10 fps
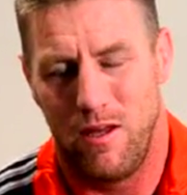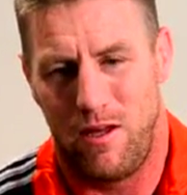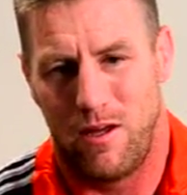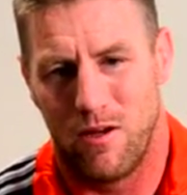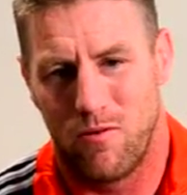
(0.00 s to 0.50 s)

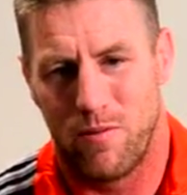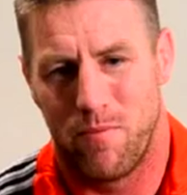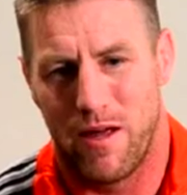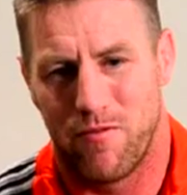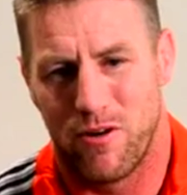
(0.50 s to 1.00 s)
and
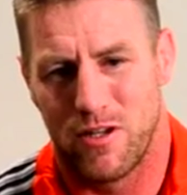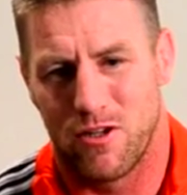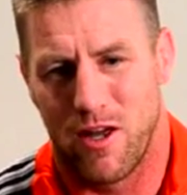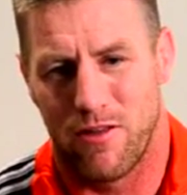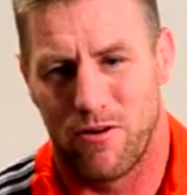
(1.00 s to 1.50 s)
played for
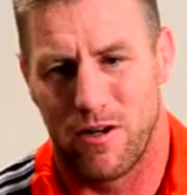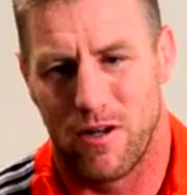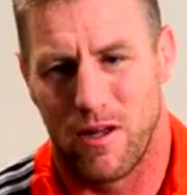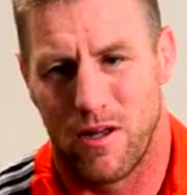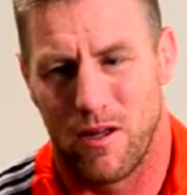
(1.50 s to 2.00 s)
each other, and